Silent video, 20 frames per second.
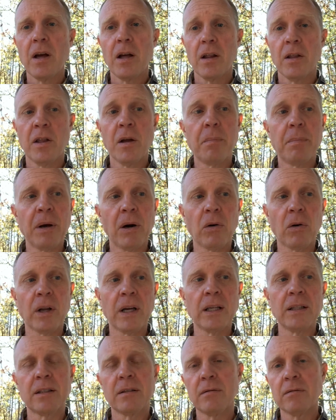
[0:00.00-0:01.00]
the
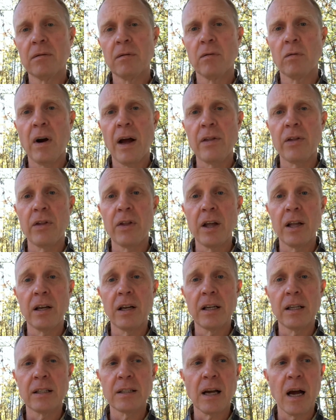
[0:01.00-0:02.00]
buildings rather than
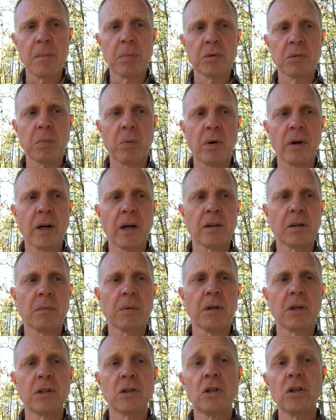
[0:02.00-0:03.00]
the disciples pointing out the
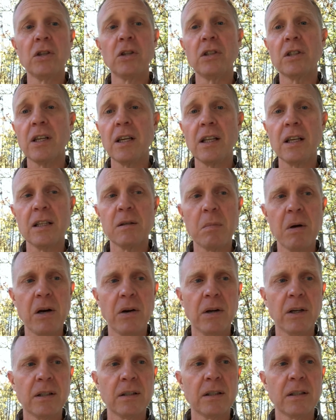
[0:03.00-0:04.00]
building. Do you see these
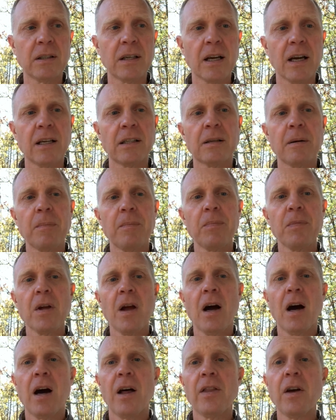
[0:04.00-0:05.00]
buildings? He says
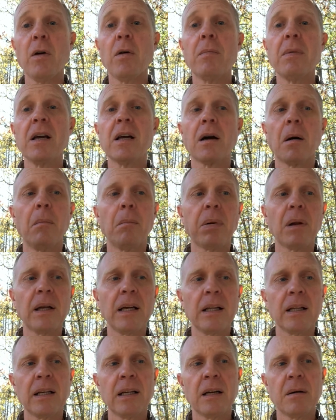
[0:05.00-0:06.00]
they will be
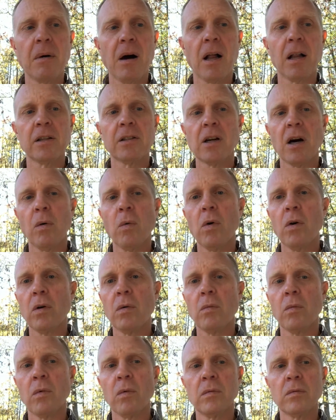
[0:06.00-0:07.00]
completely demolished. Not
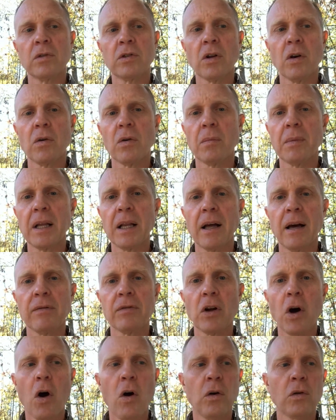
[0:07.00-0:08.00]
one stone will be
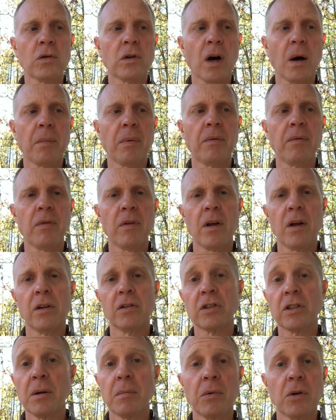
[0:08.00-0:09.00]
left on top of the other.
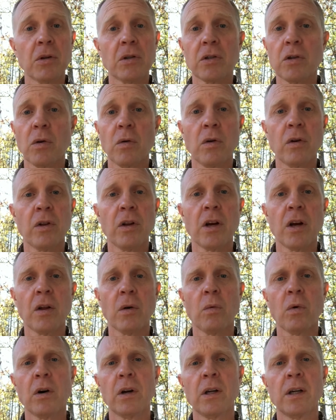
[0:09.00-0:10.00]
Similar to the other
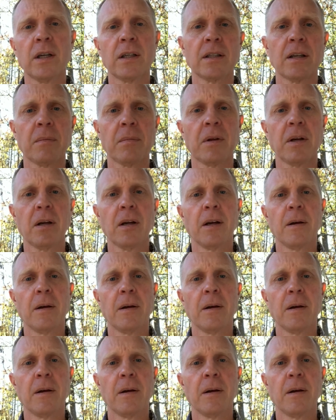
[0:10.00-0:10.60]
wording, except the